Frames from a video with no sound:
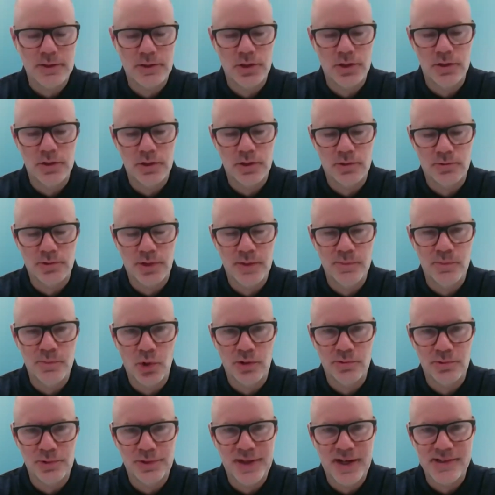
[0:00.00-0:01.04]
couldn't agree
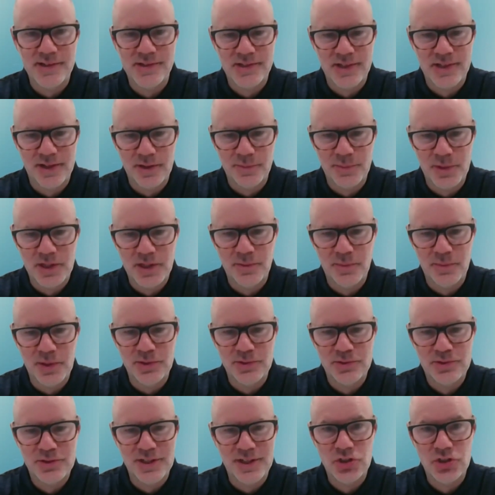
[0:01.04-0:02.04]
more with that sentiment about